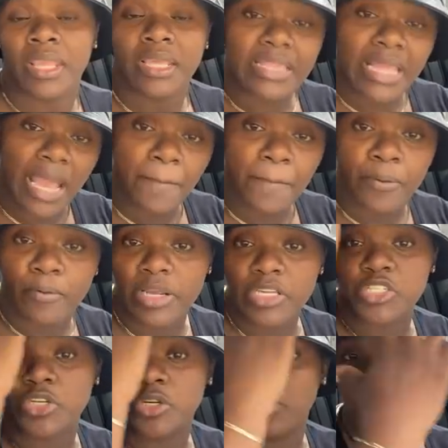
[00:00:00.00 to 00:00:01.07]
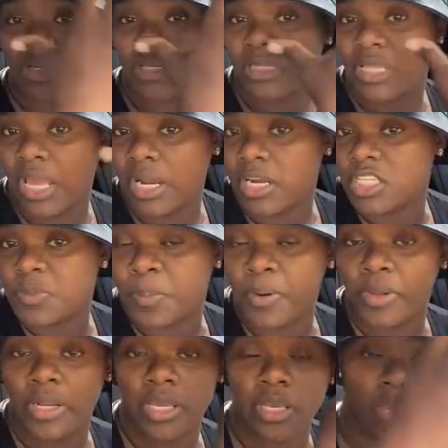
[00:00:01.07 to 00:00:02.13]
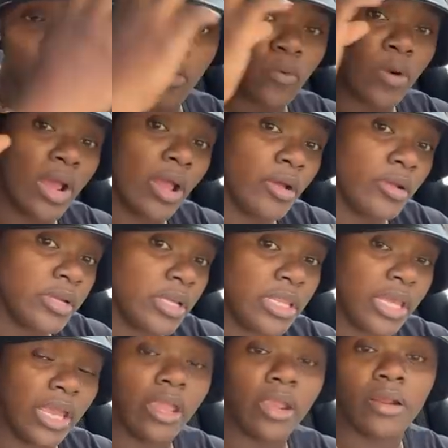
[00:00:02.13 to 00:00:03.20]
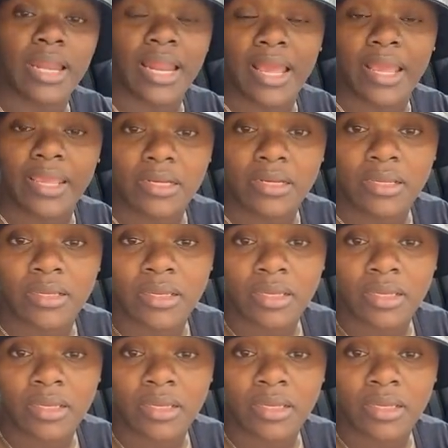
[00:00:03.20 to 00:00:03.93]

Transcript: That pressure that it is putting around the hairline,